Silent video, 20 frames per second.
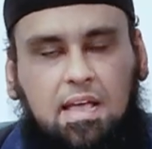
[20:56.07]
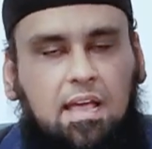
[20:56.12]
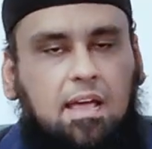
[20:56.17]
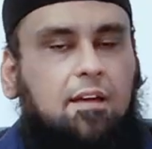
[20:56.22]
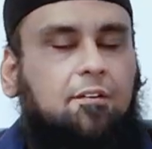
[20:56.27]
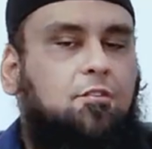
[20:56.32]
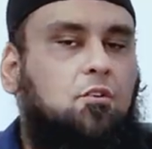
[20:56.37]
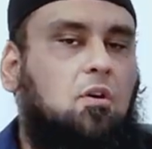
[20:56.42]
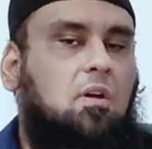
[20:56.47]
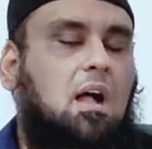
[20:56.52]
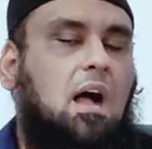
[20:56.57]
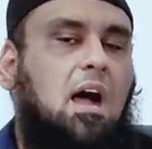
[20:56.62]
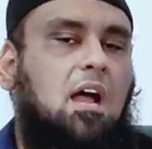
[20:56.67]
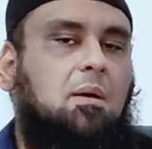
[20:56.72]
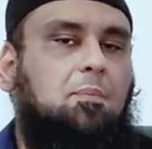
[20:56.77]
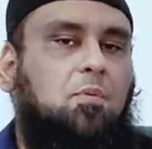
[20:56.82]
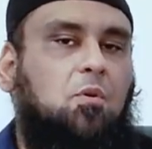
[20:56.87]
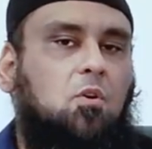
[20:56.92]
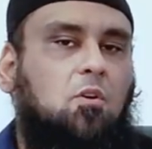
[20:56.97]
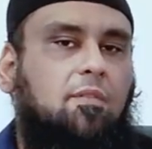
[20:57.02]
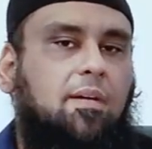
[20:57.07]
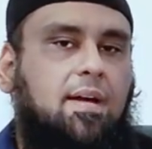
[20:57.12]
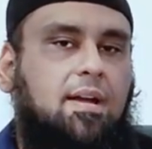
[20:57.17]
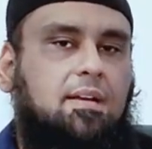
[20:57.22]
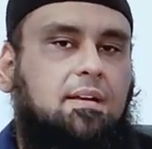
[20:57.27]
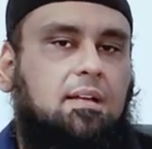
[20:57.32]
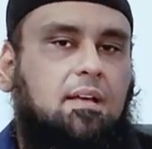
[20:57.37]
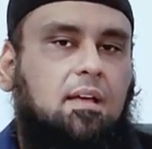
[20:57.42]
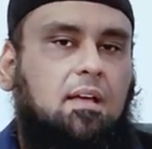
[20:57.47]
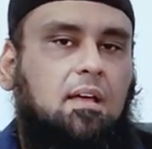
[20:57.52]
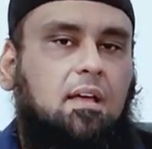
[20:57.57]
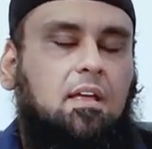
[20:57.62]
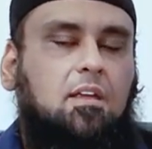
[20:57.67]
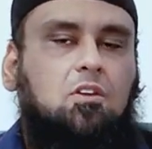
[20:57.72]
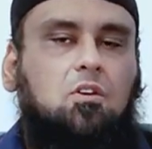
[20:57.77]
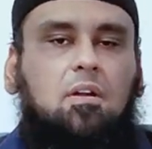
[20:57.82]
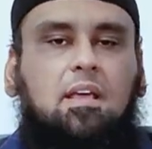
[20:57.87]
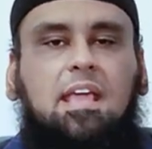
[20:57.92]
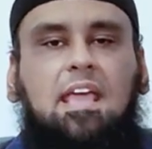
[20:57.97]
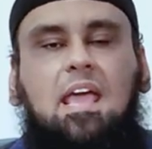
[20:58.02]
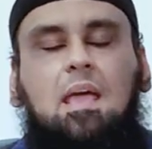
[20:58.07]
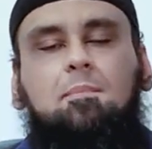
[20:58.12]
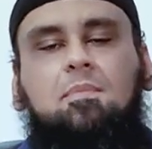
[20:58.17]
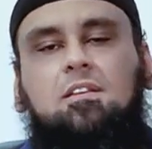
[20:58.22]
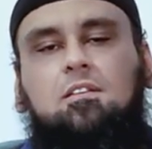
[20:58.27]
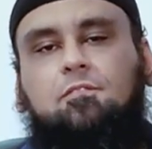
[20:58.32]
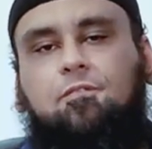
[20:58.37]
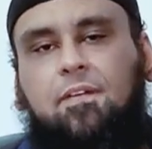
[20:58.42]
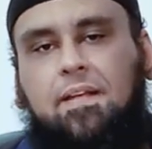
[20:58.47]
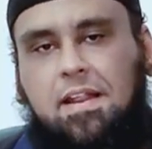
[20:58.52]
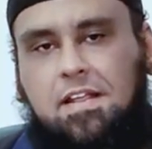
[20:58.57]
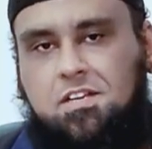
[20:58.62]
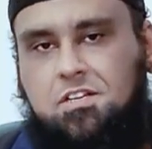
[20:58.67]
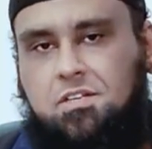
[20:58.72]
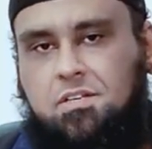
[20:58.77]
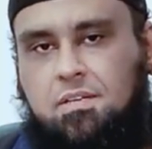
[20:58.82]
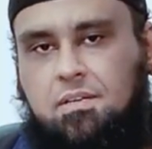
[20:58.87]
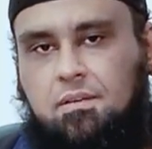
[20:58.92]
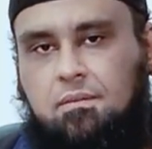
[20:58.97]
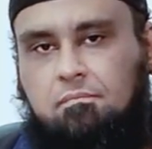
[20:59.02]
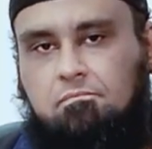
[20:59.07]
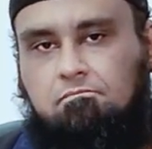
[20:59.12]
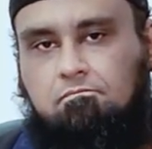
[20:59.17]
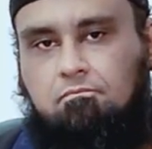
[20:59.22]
If you can't prove it, your game is finished.